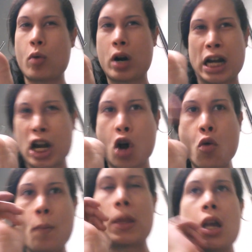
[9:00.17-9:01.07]
what I know,
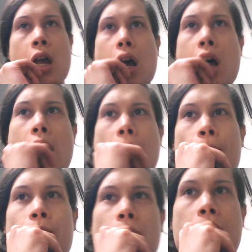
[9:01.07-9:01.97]

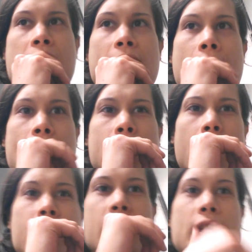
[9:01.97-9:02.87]
because I've
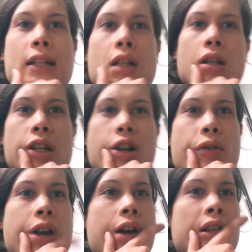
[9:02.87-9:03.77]
seen, the
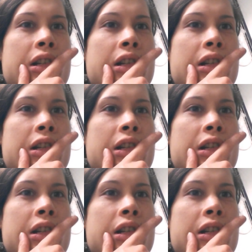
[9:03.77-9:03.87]
ugly